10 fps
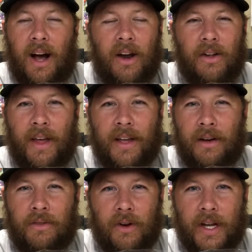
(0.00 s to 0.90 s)
I don't know, that
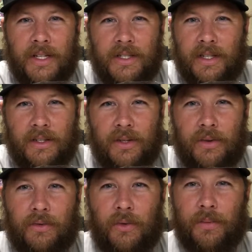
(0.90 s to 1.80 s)
cover A just didn't
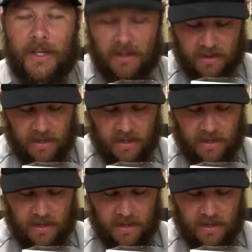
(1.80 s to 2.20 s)
do it for me.